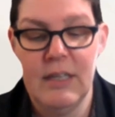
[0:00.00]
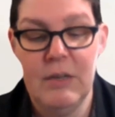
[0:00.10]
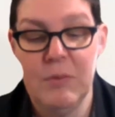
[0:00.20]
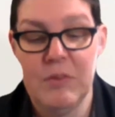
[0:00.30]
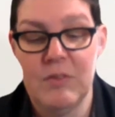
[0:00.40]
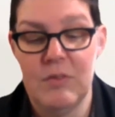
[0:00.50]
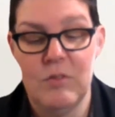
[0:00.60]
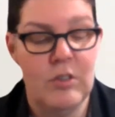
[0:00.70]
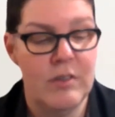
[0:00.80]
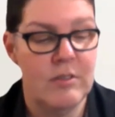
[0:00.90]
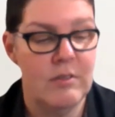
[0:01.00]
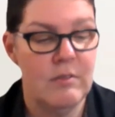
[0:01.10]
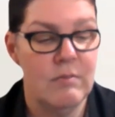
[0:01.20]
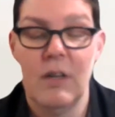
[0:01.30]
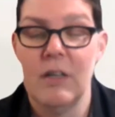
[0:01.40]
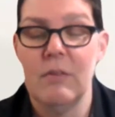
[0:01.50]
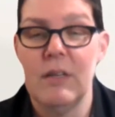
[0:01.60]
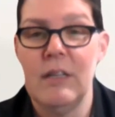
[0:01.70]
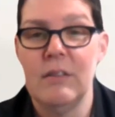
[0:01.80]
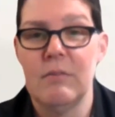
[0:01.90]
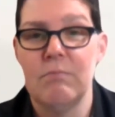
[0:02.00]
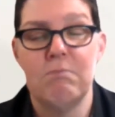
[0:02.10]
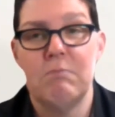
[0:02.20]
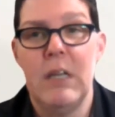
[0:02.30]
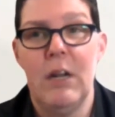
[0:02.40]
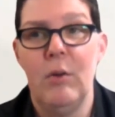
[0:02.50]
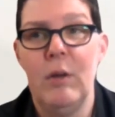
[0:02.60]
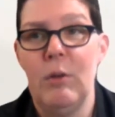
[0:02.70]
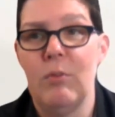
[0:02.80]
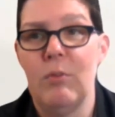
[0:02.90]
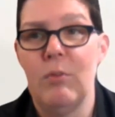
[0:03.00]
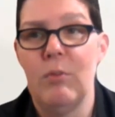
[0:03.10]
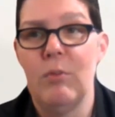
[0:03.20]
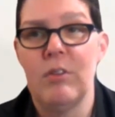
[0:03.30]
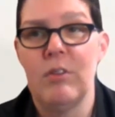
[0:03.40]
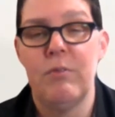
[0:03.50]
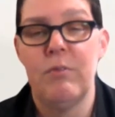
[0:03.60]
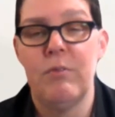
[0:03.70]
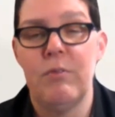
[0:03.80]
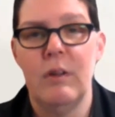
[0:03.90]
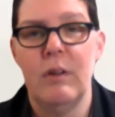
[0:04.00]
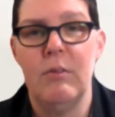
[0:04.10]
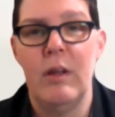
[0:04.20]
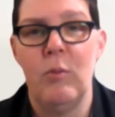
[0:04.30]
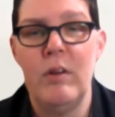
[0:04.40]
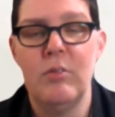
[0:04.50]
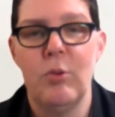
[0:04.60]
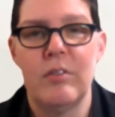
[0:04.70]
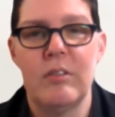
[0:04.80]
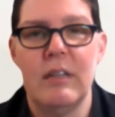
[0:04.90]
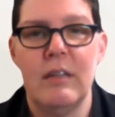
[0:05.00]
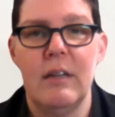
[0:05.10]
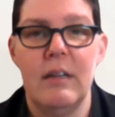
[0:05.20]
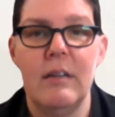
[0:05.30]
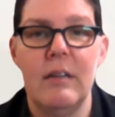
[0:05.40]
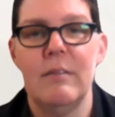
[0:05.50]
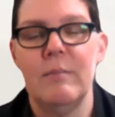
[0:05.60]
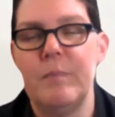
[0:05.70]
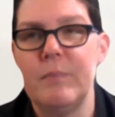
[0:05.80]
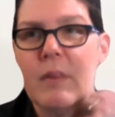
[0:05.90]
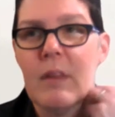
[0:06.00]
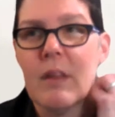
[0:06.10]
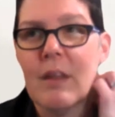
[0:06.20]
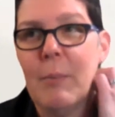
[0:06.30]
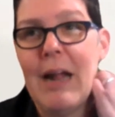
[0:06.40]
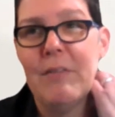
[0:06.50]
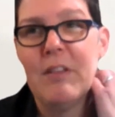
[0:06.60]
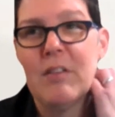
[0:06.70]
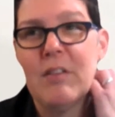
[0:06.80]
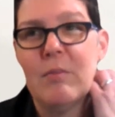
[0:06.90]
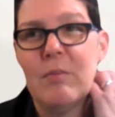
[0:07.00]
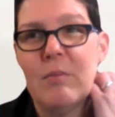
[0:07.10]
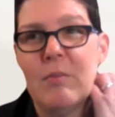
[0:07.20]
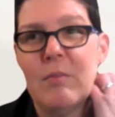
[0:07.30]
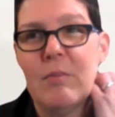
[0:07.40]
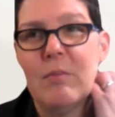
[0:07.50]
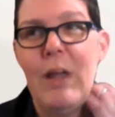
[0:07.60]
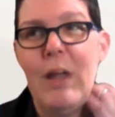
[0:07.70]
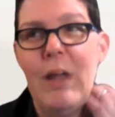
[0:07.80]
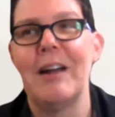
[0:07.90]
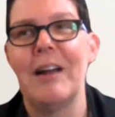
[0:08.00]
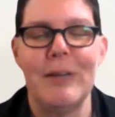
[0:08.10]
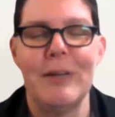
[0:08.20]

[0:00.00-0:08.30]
he was just he's a good friend and resource. And yeah, I have a few years,